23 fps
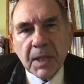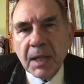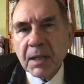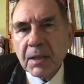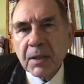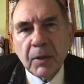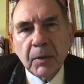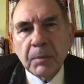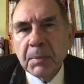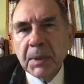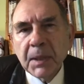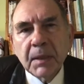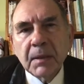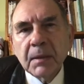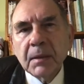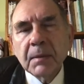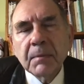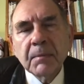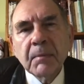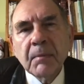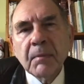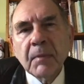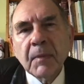has not been
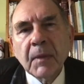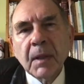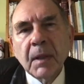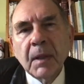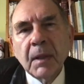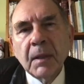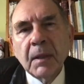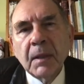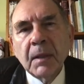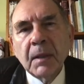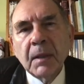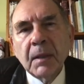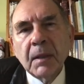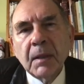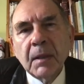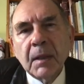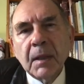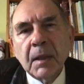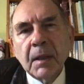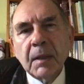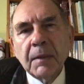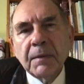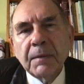
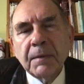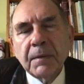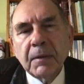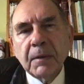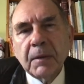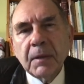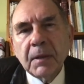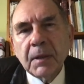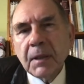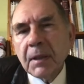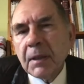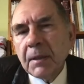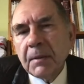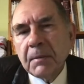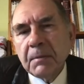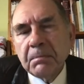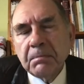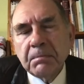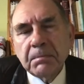for